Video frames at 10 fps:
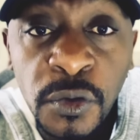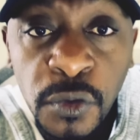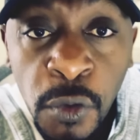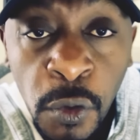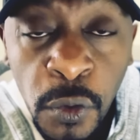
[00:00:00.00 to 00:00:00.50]
to
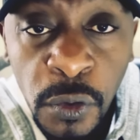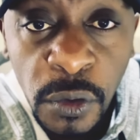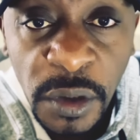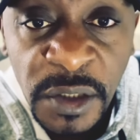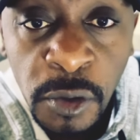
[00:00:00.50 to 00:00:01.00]
go
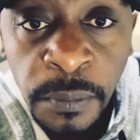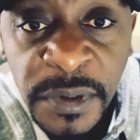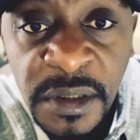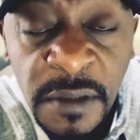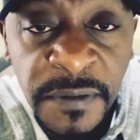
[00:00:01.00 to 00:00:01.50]
in a
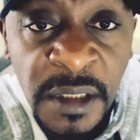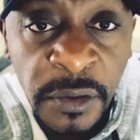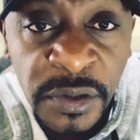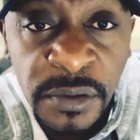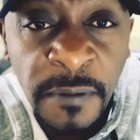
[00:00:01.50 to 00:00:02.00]
completely different
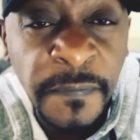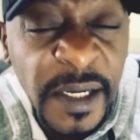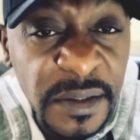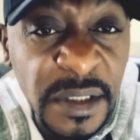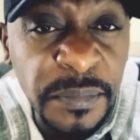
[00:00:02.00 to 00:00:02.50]
direction.
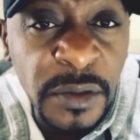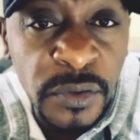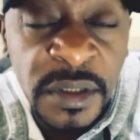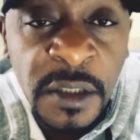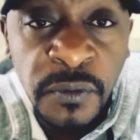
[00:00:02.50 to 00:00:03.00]
Find something to
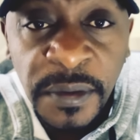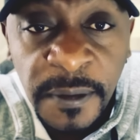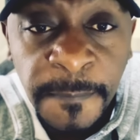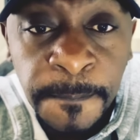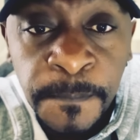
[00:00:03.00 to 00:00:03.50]
start with.
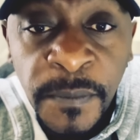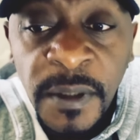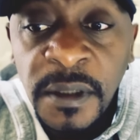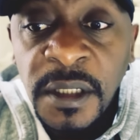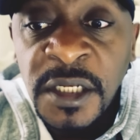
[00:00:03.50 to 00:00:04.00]

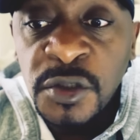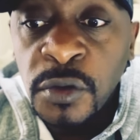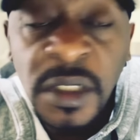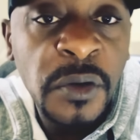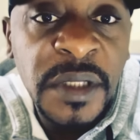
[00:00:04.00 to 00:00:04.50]
It is
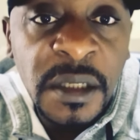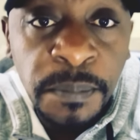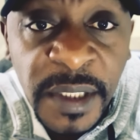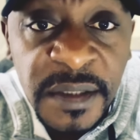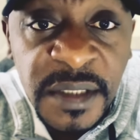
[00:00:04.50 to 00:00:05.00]
not out there in
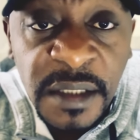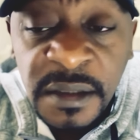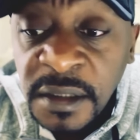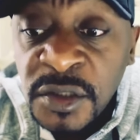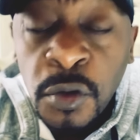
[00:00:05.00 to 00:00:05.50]
plain
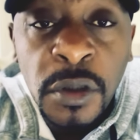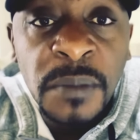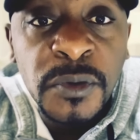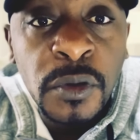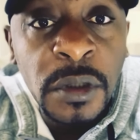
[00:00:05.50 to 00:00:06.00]
sight. It's not
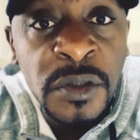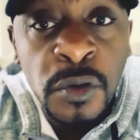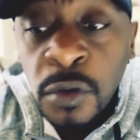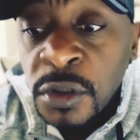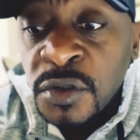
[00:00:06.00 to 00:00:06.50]
going
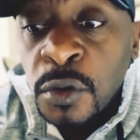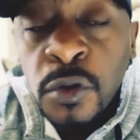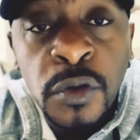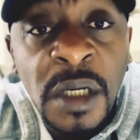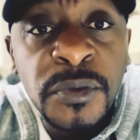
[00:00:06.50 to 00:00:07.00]

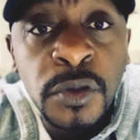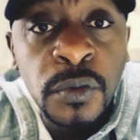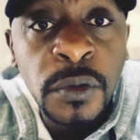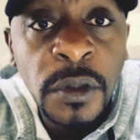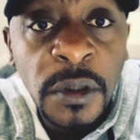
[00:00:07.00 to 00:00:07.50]
to come to
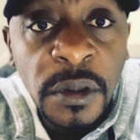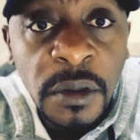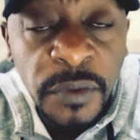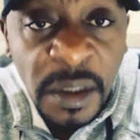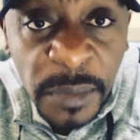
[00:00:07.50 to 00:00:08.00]
you
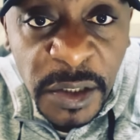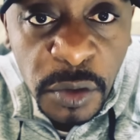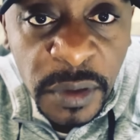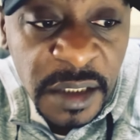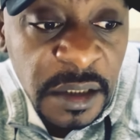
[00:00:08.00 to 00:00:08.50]
with the
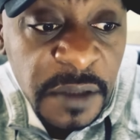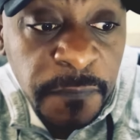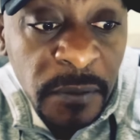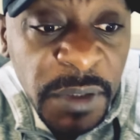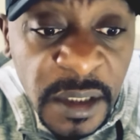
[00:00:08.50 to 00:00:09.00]
manual that get
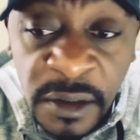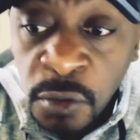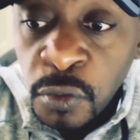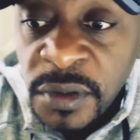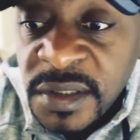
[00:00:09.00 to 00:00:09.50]
from here and
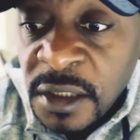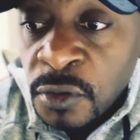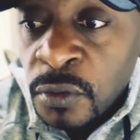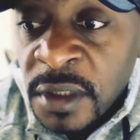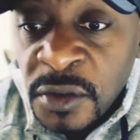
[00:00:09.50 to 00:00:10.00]
do this and
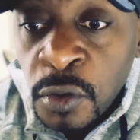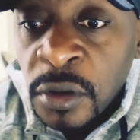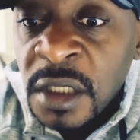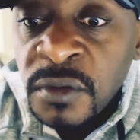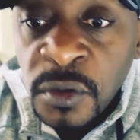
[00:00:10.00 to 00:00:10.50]
do that, go
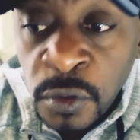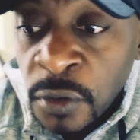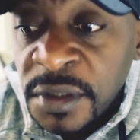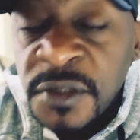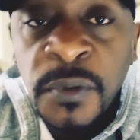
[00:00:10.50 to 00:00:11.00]
that way or go
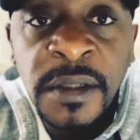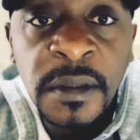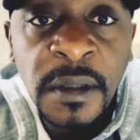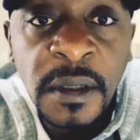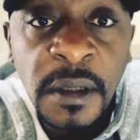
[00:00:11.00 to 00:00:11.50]
this way.
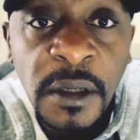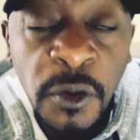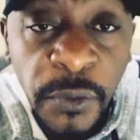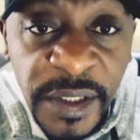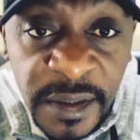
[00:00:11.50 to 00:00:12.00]

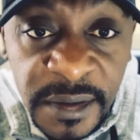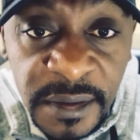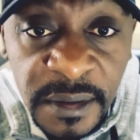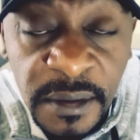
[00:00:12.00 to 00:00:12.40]
Create.